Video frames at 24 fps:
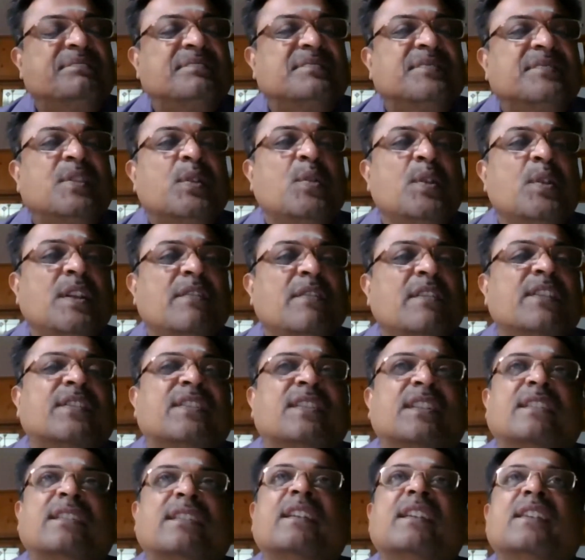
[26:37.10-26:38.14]

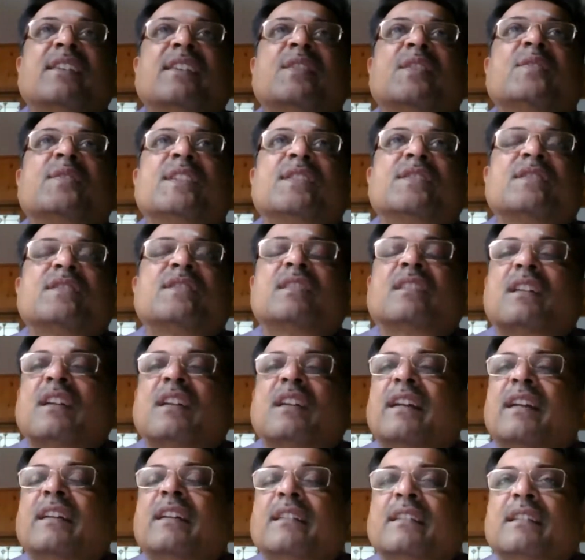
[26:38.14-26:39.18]
Universities which
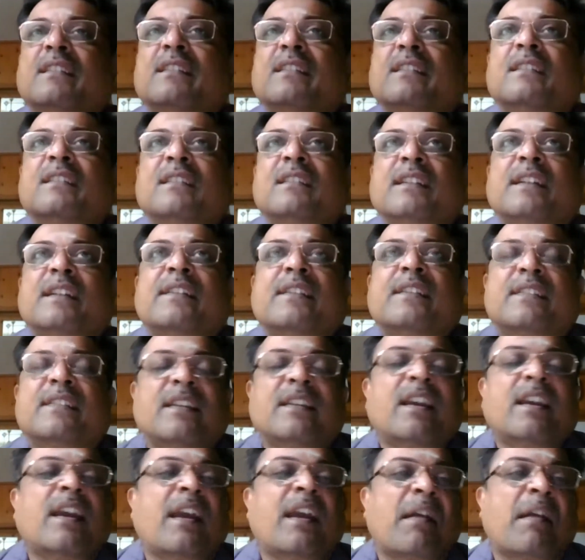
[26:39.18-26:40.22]
collect, let us
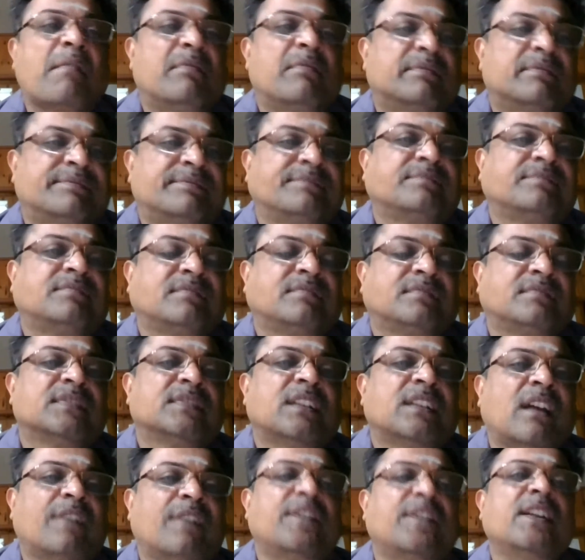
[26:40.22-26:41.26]
say,
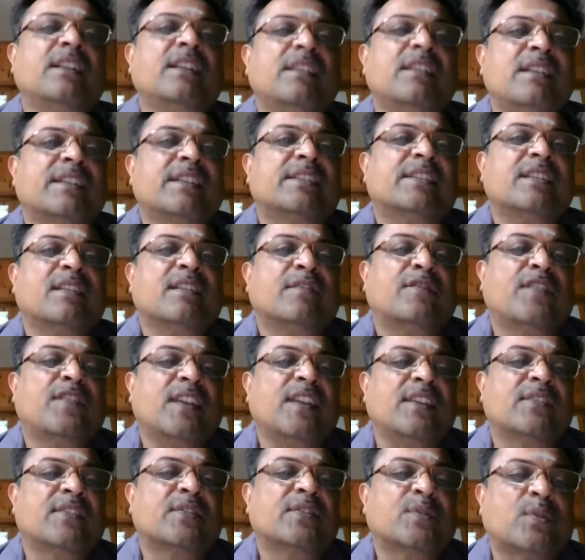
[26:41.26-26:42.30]
affiliation
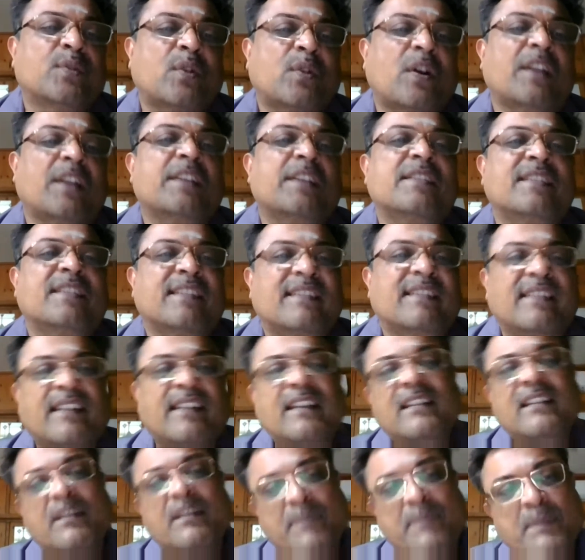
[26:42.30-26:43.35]
fees to colleges,
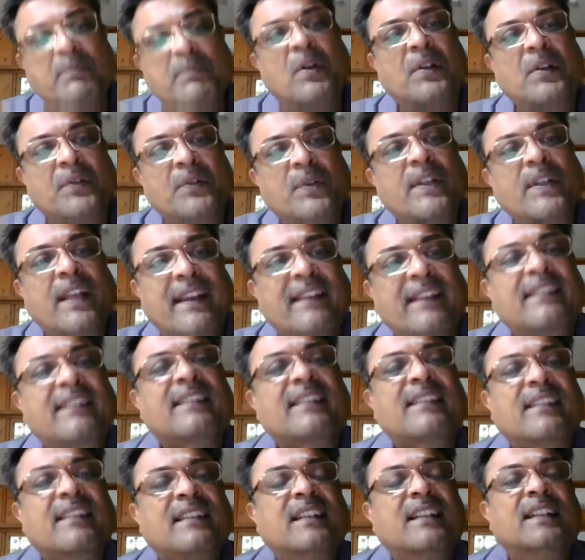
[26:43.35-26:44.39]
can they be brought to
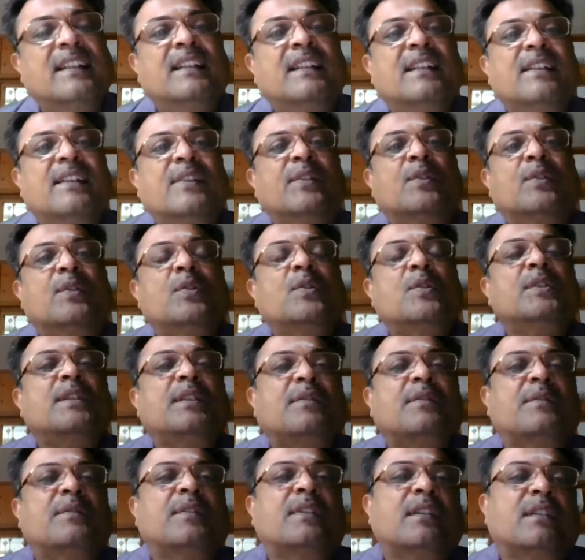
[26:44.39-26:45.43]
tax? You know
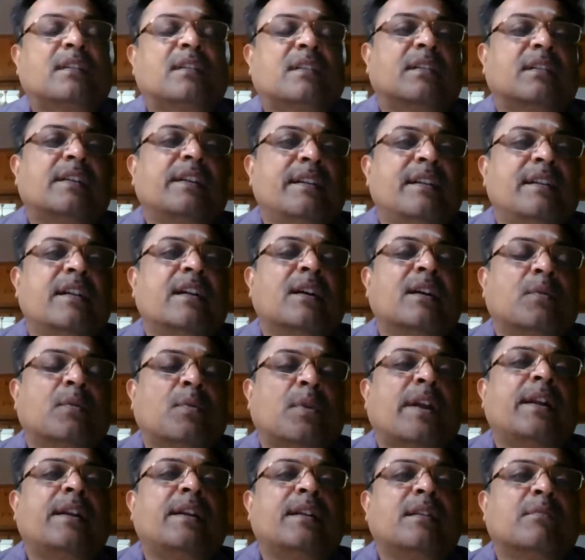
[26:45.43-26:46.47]
that
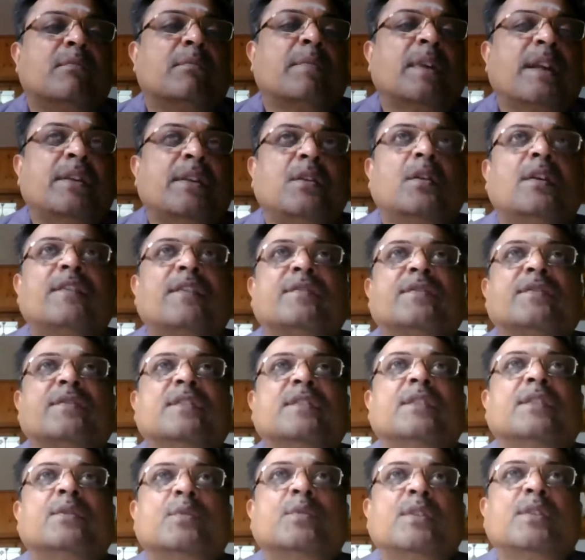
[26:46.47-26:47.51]
India-wide, many of the
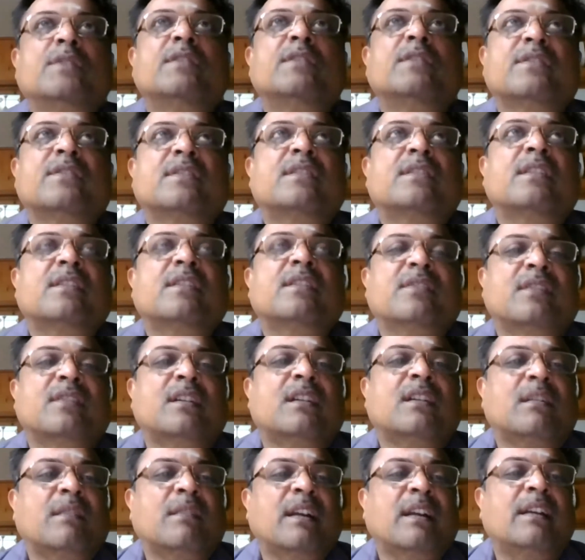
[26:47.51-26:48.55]
universities
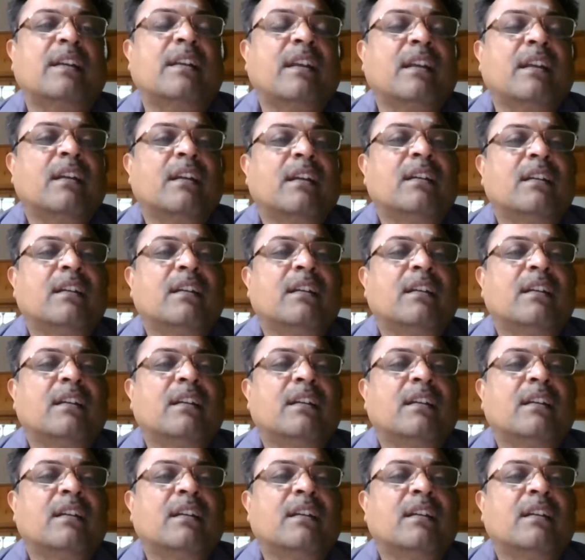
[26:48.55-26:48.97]
are getting